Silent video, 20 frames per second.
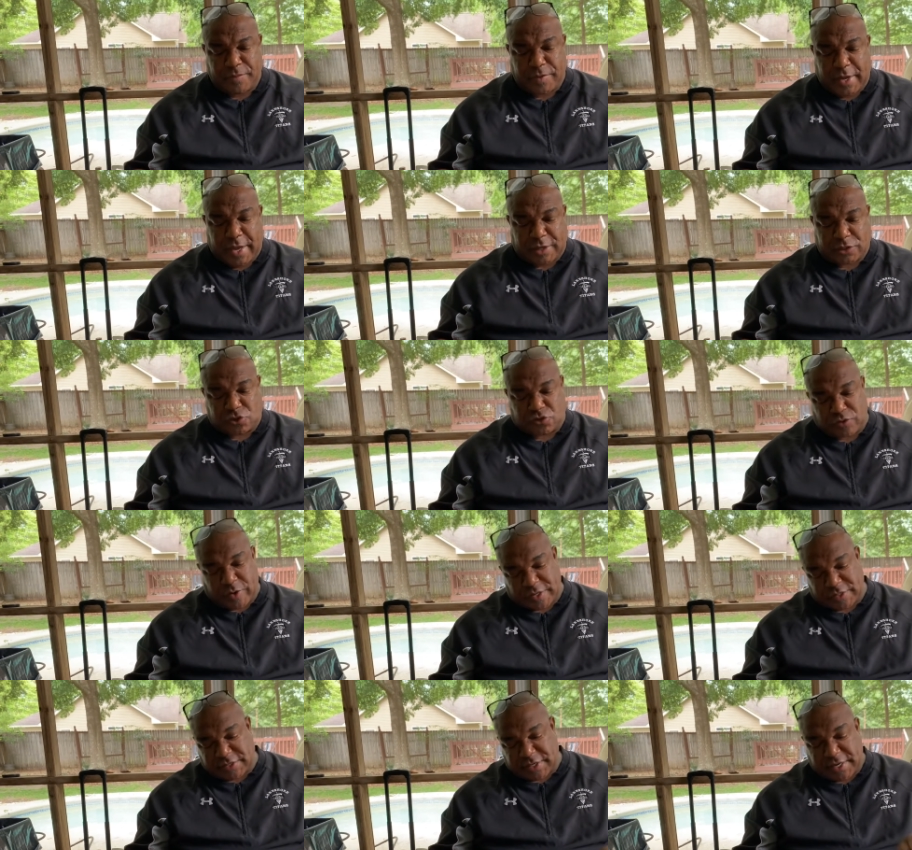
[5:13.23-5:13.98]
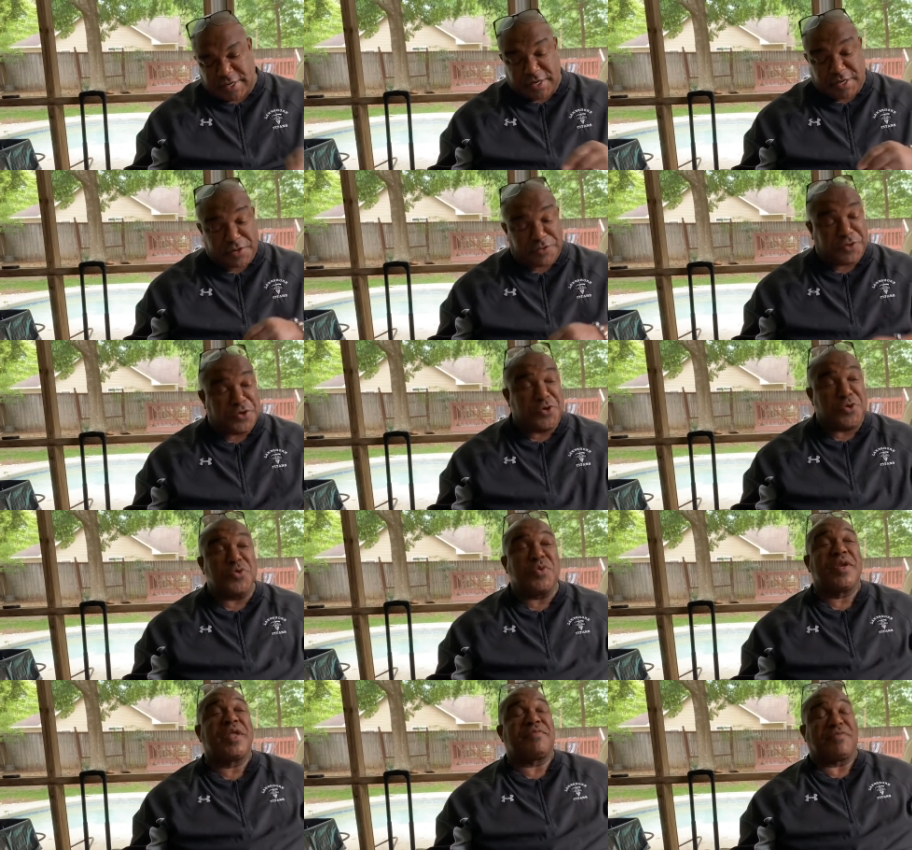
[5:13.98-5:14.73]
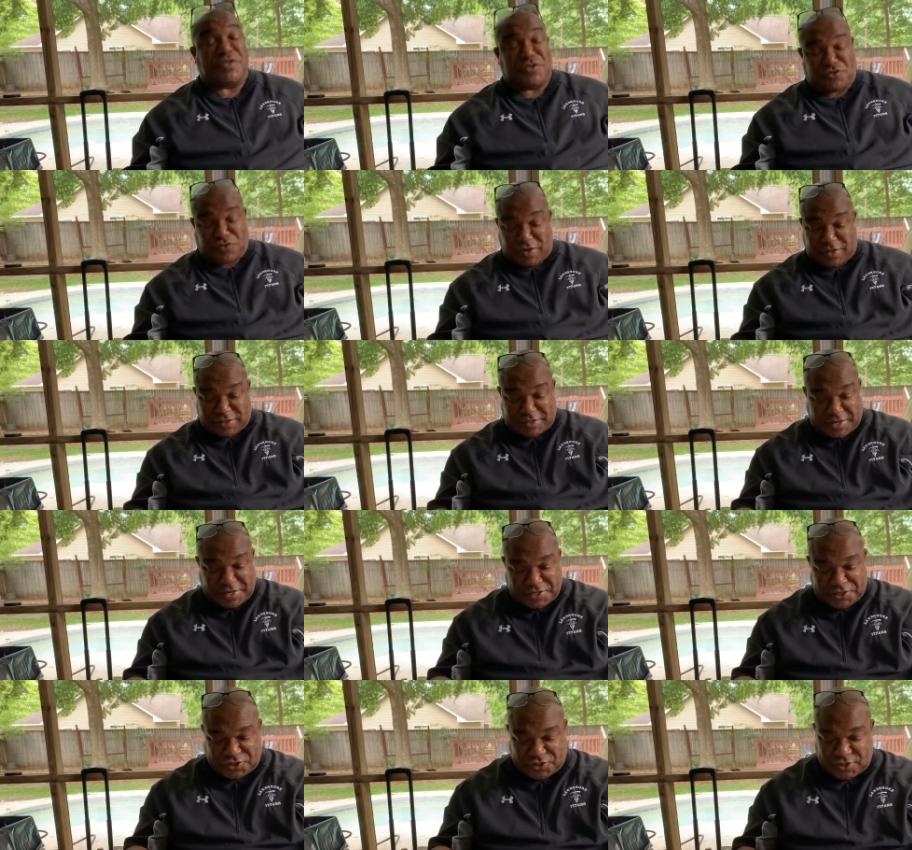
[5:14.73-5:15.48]
As translated in the New Living
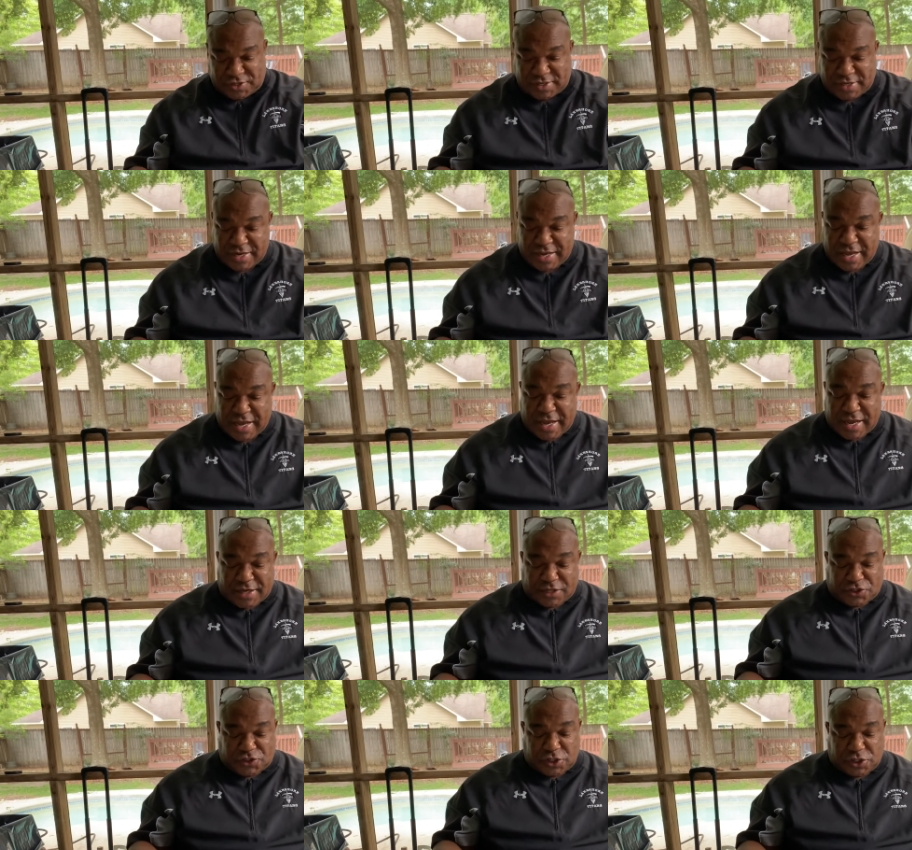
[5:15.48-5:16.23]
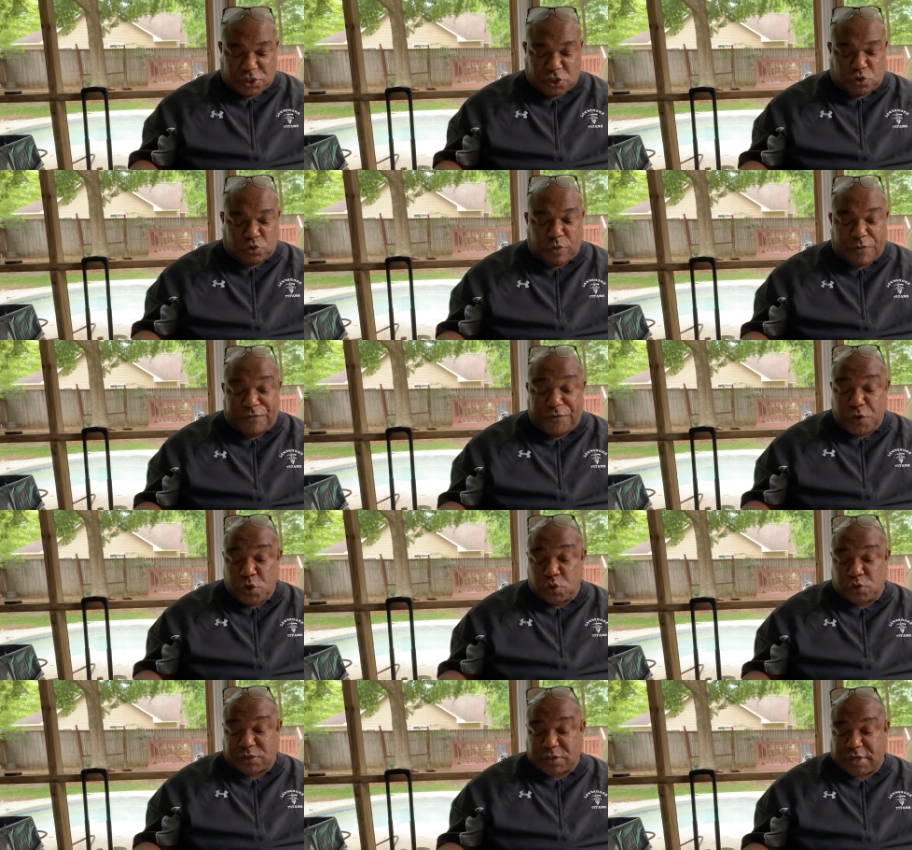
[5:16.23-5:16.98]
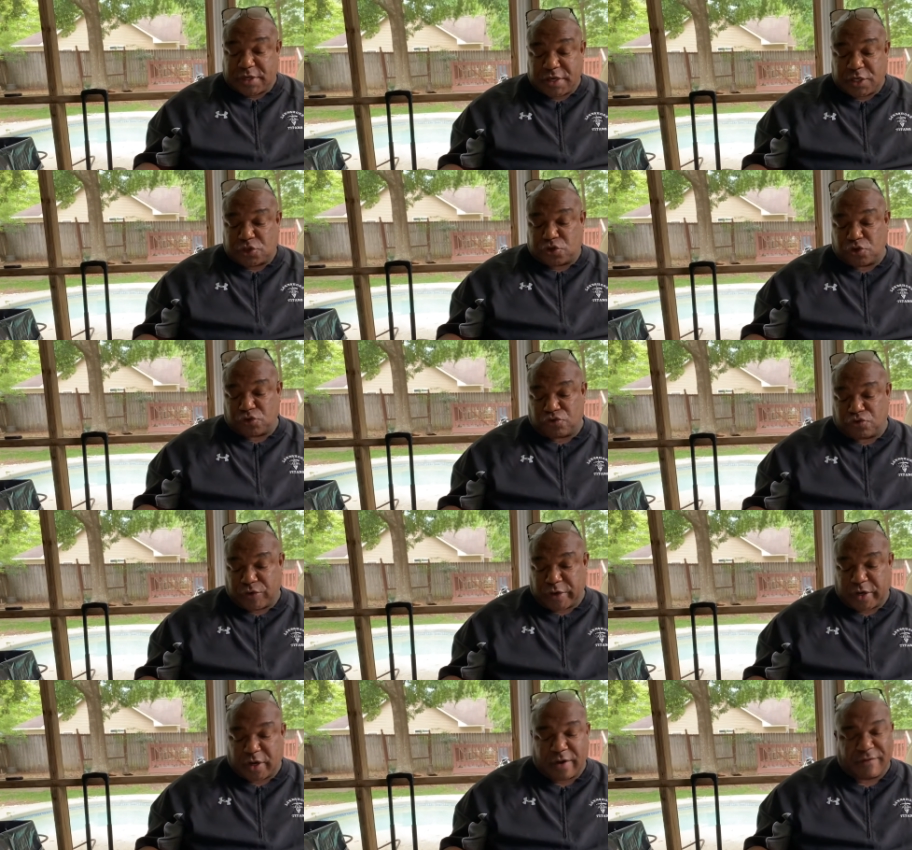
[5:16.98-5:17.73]
Translation, Jesus refused the initial
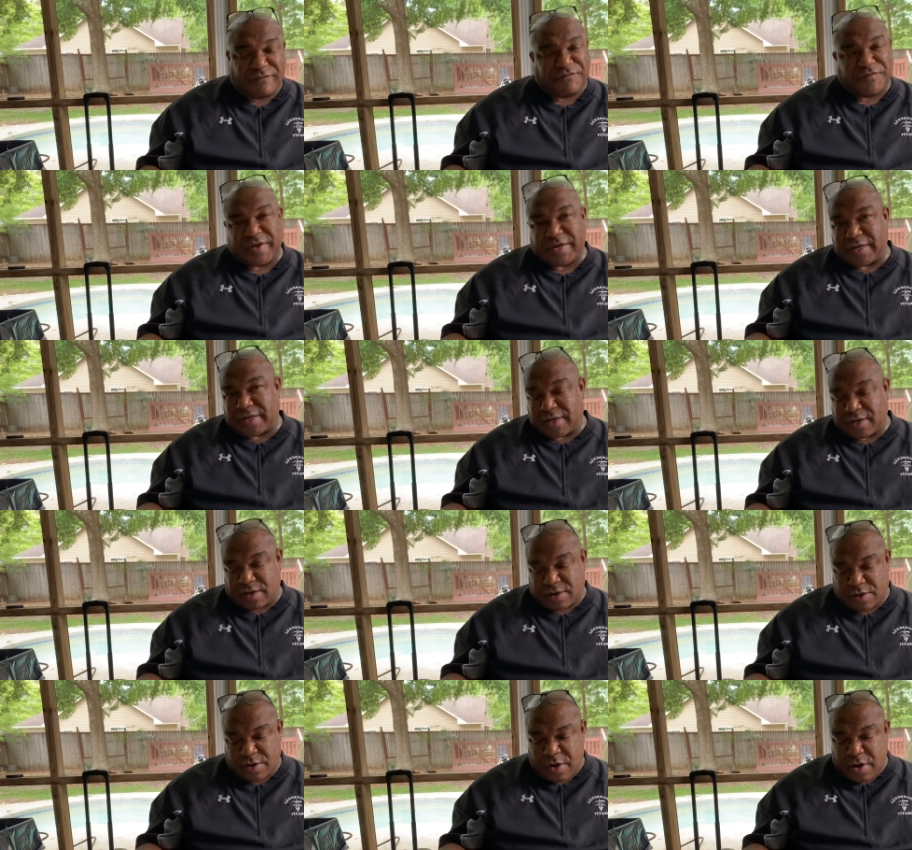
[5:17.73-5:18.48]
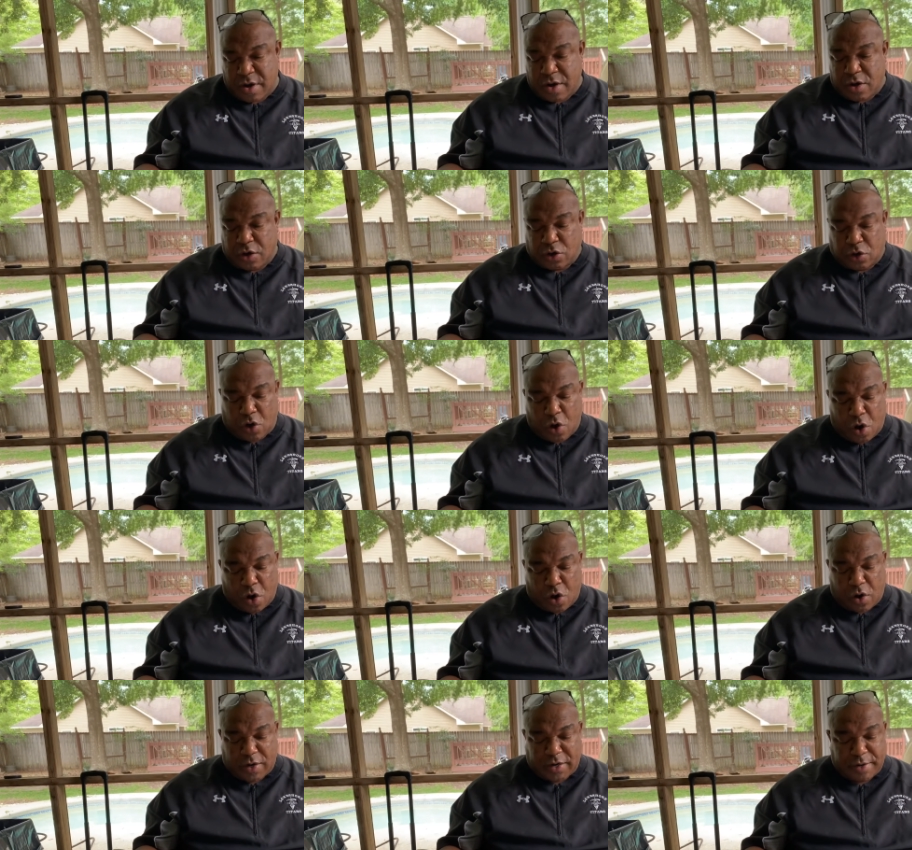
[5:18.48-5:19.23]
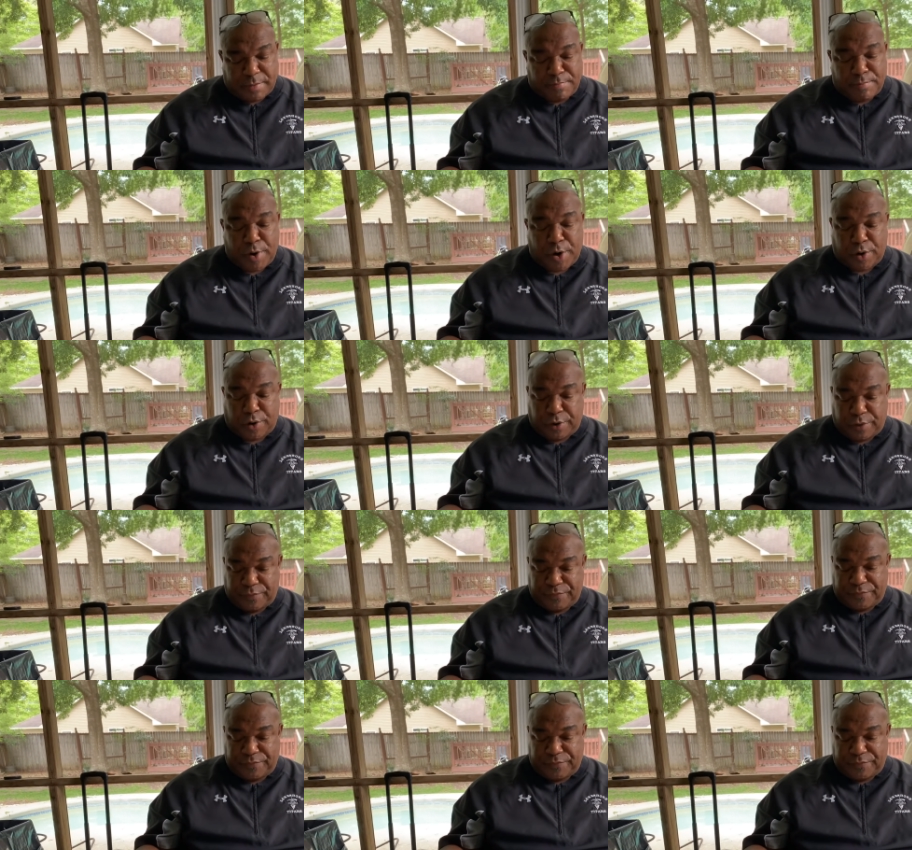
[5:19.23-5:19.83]
drink of vinegar, gall, and myrrh.